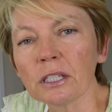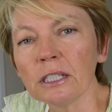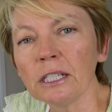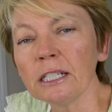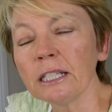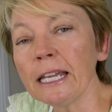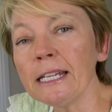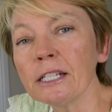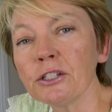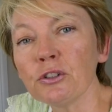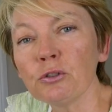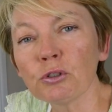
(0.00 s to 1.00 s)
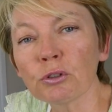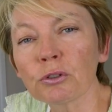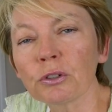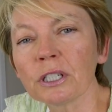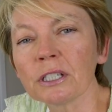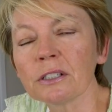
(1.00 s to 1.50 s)
and in later
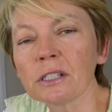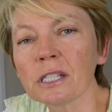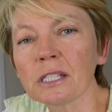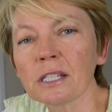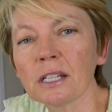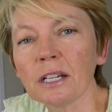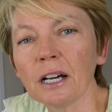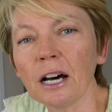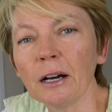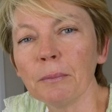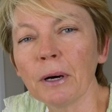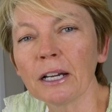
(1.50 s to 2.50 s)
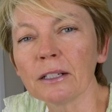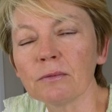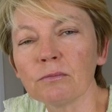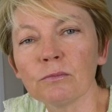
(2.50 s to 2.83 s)
tutorials I might